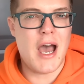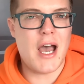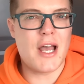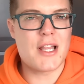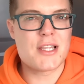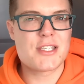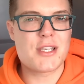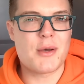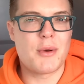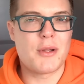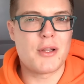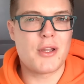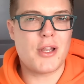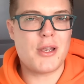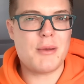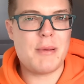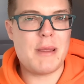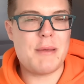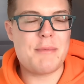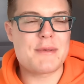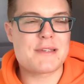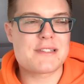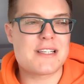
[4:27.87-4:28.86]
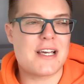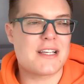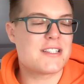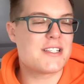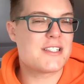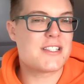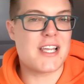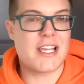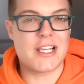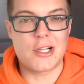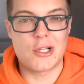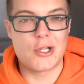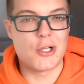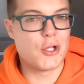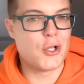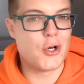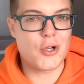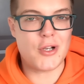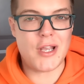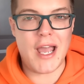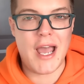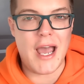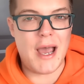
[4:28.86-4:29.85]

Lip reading: And so a lot of people started to take a look